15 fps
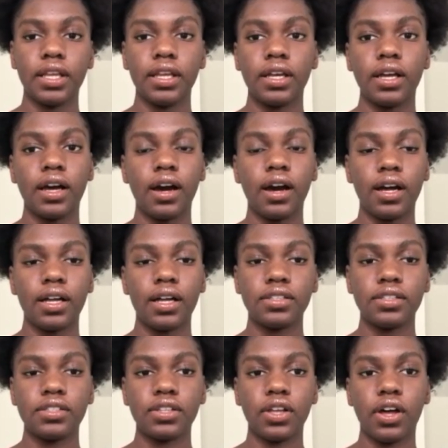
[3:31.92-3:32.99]

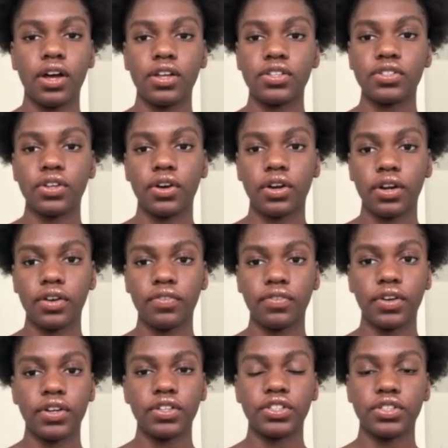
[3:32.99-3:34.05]
God's laws aren't
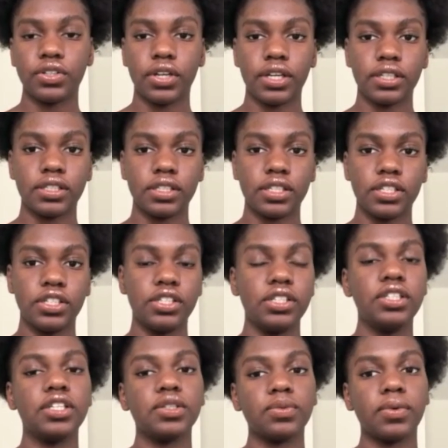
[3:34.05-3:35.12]
very strict. He
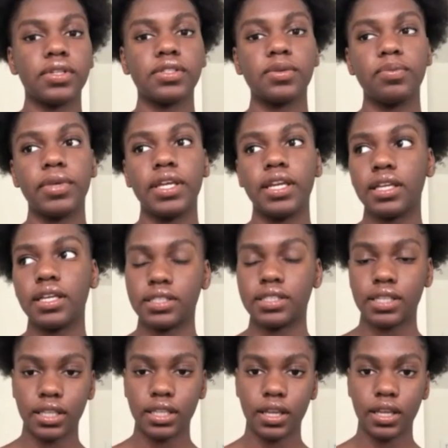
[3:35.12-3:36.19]
just wants obedience
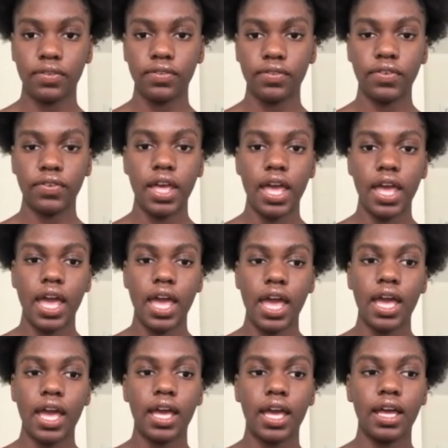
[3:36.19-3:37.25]
and love.
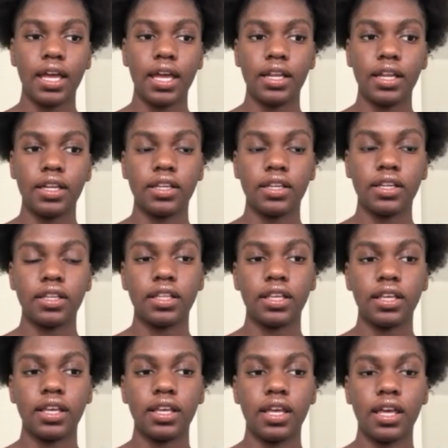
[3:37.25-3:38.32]
And
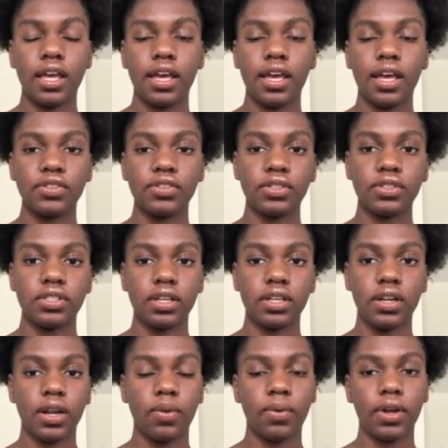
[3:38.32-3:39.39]
the angels
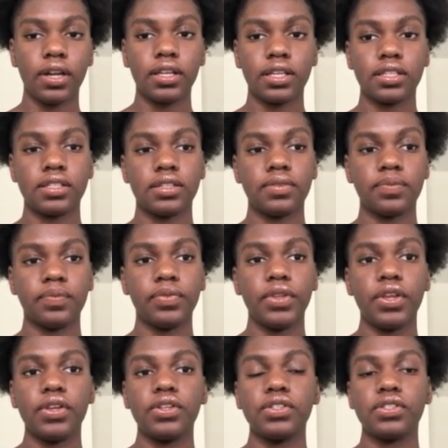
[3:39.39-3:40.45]
didn't want to listen.
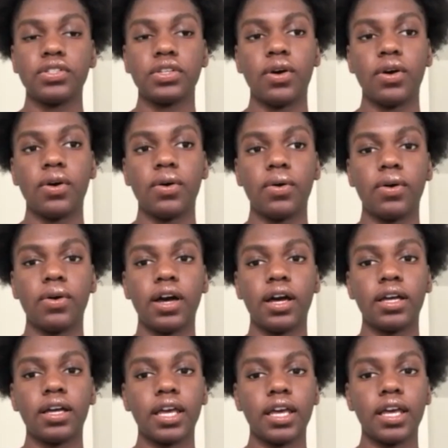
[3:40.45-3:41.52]
So
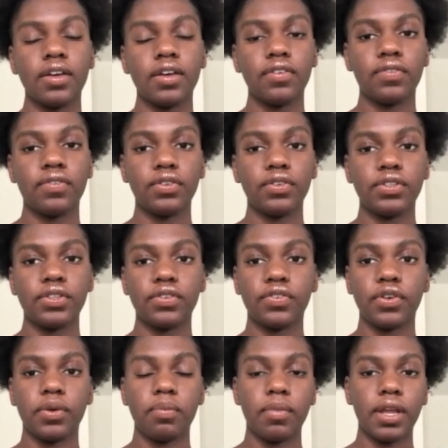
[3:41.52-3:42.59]
God gave
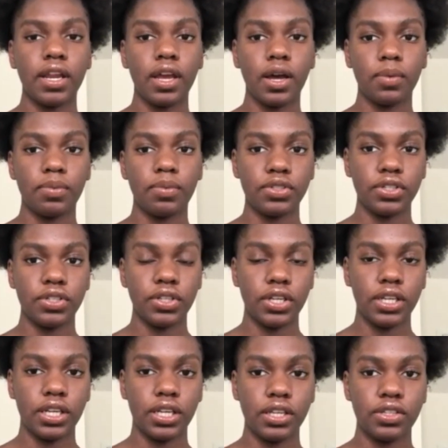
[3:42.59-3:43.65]
Lucifer many
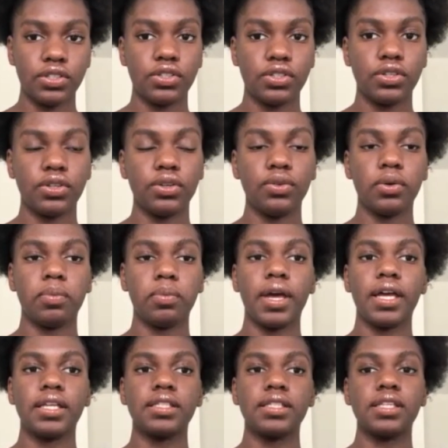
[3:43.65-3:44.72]
opportunities to repent